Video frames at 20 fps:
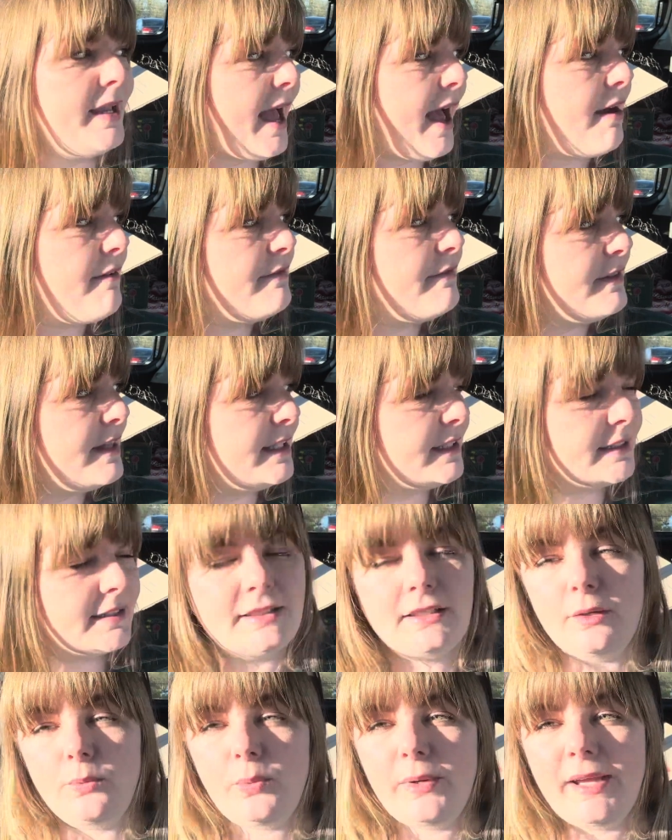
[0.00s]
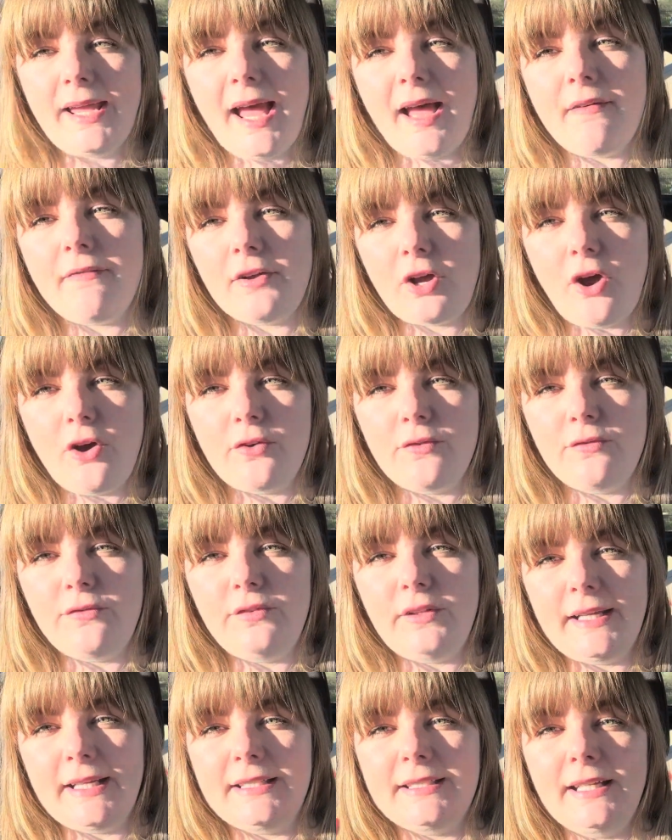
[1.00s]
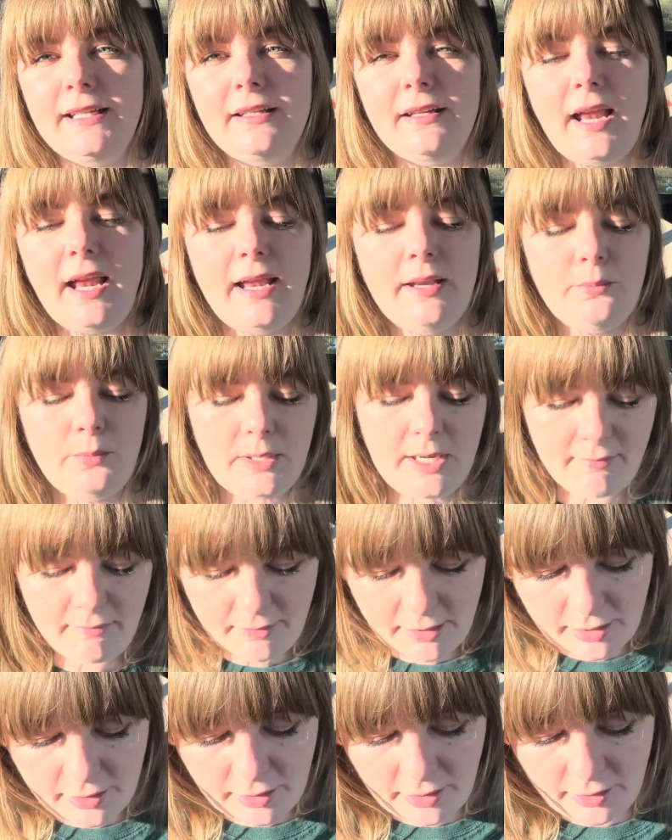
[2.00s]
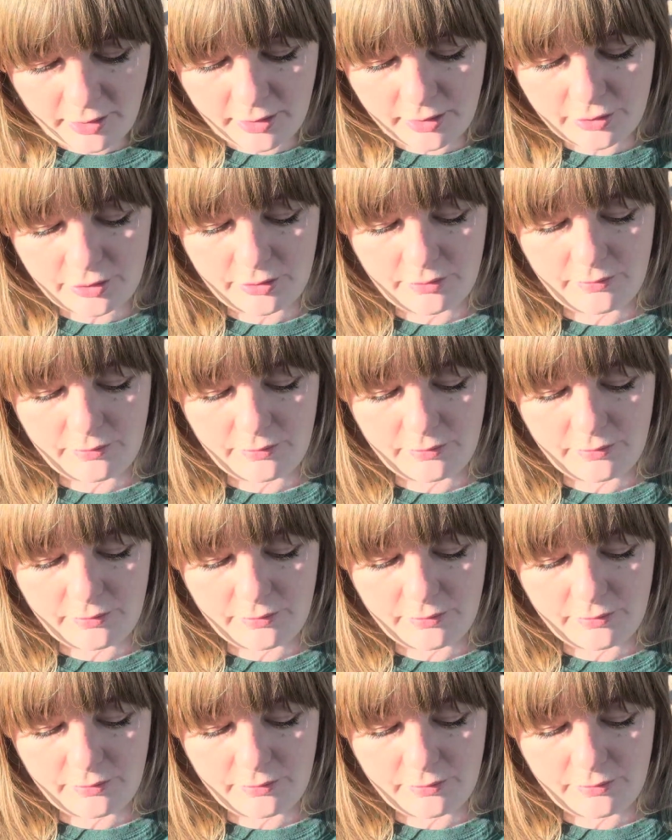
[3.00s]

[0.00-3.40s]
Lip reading: have a conflict, and we're never gonna,